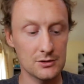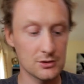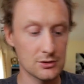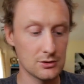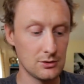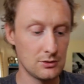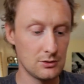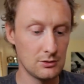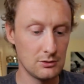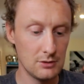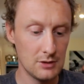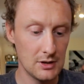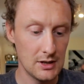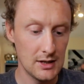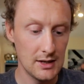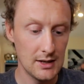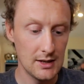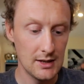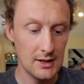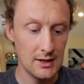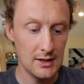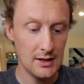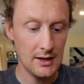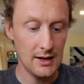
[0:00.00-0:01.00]
So
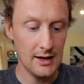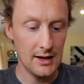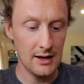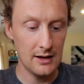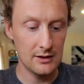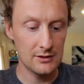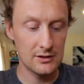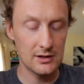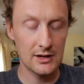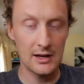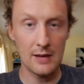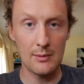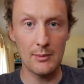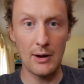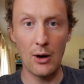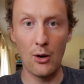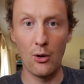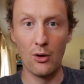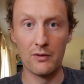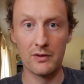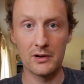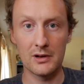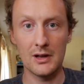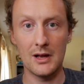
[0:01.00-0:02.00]
to get my
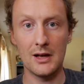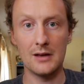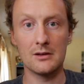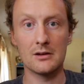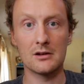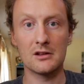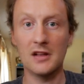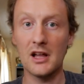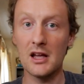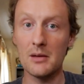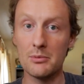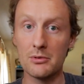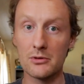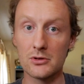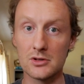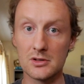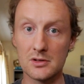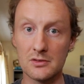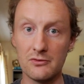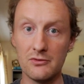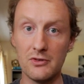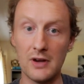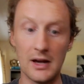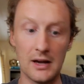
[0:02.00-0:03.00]
Overlander LiPos
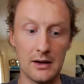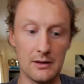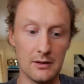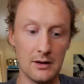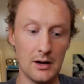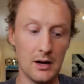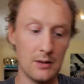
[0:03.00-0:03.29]
to fit,